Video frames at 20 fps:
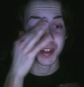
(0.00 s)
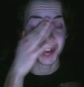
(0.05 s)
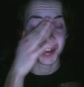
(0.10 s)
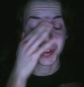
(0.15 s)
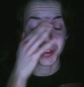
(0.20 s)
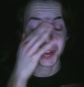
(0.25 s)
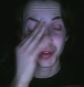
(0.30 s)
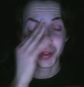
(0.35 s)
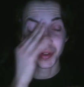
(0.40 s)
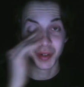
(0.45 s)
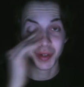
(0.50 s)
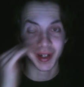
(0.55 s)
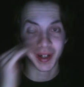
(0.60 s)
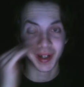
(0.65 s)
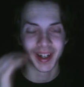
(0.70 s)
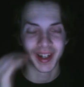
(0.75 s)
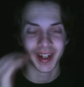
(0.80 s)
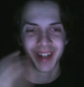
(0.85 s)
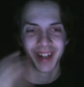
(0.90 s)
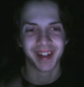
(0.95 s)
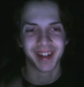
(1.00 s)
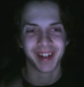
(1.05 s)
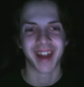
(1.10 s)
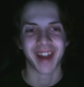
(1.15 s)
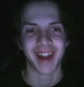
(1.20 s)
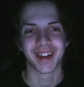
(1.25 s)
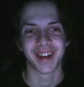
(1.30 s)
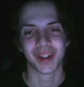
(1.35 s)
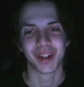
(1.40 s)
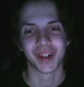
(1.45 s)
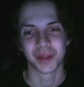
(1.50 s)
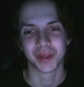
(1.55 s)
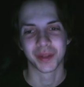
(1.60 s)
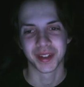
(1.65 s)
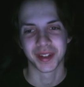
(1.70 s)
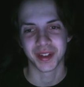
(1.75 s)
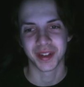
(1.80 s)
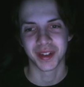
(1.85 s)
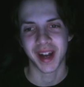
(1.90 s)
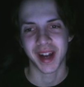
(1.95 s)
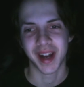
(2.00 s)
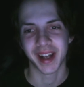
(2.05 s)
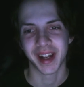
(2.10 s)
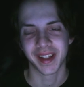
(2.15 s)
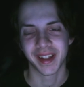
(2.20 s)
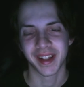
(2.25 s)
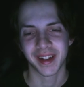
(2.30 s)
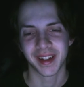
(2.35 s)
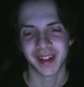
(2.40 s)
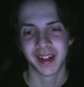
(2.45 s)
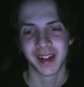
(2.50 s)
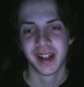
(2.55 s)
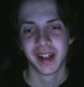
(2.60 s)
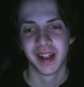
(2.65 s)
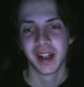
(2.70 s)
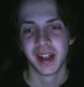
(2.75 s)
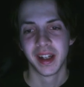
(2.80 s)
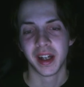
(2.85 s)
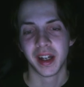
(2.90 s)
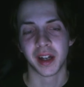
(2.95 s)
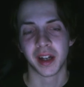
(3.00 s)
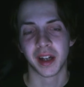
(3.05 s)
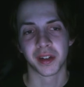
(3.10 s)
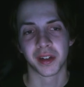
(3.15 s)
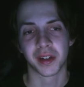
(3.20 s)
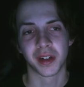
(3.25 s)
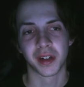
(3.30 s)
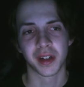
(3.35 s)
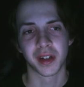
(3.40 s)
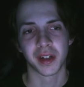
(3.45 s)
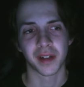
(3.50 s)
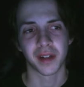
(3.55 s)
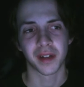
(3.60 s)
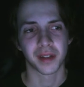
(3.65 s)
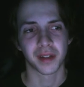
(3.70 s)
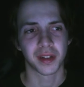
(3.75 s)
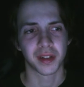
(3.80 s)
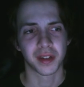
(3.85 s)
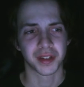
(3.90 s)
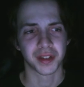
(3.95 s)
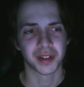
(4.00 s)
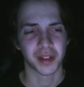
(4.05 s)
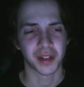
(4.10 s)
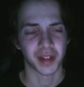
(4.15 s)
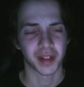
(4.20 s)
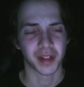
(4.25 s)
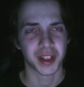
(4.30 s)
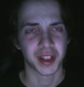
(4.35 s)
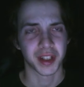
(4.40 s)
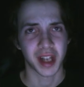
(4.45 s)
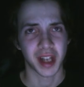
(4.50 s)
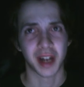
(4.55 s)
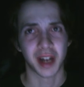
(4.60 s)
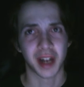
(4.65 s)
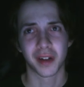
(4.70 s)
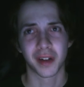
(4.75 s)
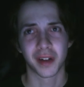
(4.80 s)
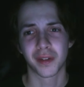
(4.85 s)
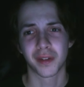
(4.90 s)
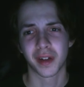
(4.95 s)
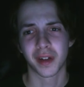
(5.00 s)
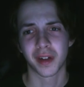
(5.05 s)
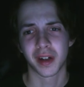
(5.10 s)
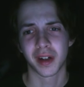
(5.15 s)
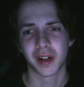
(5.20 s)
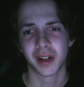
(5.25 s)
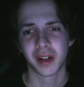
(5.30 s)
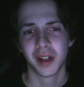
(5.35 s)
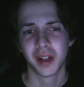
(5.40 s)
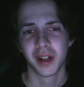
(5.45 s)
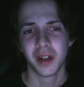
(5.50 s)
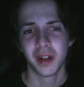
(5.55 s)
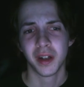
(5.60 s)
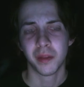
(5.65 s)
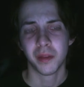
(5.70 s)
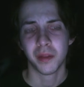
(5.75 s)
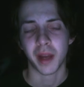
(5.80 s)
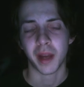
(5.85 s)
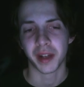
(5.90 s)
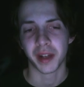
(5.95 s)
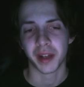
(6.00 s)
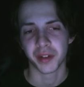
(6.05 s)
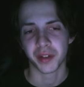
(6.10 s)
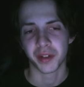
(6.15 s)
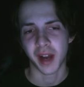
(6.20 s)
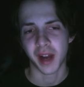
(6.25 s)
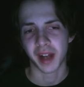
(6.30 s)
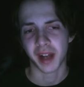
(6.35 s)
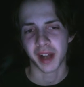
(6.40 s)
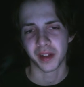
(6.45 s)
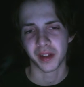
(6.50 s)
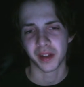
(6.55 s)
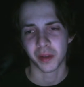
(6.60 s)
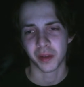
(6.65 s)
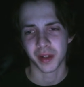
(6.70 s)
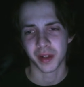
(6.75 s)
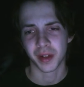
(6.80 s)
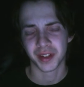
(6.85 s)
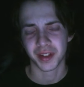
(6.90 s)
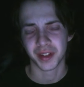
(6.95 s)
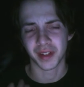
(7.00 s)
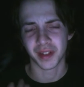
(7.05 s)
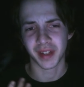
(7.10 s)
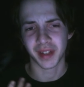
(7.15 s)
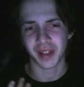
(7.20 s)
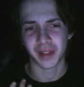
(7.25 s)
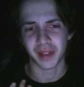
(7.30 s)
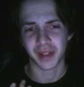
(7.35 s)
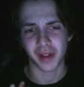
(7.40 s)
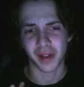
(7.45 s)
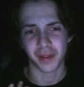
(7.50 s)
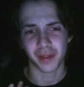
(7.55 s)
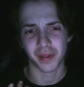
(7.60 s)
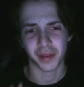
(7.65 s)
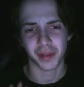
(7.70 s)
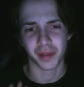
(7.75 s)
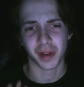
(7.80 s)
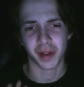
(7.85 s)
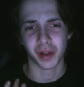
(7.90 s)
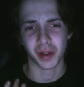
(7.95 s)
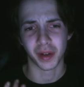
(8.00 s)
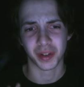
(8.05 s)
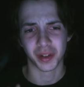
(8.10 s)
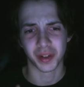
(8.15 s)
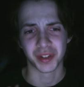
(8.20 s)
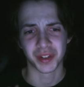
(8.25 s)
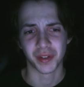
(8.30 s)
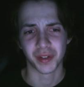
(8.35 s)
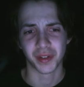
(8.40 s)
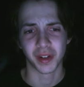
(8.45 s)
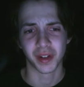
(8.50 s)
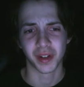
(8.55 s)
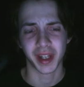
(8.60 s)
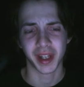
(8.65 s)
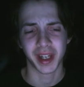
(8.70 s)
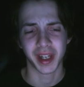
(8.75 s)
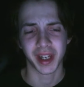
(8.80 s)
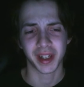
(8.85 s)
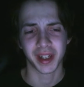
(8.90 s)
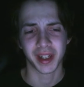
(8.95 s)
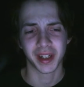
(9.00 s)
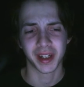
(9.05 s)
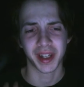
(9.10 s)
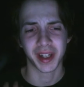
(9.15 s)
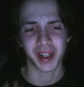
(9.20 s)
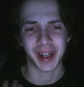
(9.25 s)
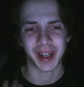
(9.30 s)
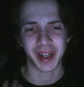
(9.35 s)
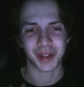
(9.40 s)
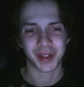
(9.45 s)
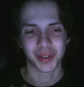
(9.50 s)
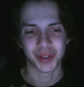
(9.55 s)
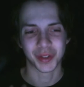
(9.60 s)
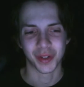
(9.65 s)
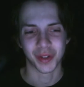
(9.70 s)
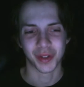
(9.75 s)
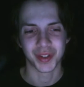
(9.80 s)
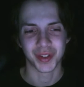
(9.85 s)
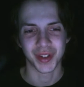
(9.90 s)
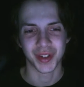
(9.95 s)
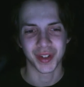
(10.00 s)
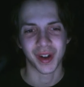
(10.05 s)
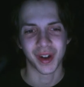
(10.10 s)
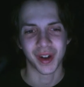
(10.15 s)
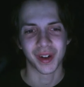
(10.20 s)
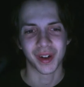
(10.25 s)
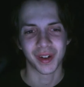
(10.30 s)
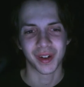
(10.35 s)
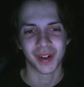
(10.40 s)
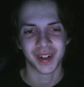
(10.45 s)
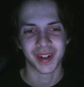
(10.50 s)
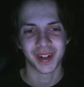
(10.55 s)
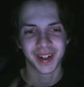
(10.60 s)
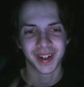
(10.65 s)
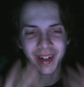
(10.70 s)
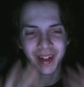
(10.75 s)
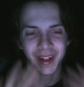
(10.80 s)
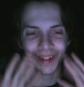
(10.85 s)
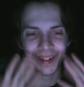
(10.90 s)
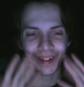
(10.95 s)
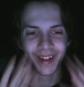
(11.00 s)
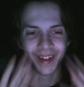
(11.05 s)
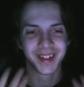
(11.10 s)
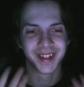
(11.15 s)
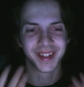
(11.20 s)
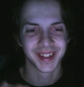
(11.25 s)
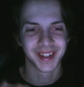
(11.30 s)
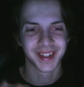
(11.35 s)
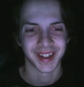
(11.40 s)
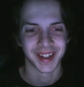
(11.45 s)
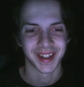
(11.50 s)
to Gary Oldman's Dracula, and there's definitely a shot of Bang's Dracula where he's definitely giving off Christopher Lee, sort of snarl, and when he was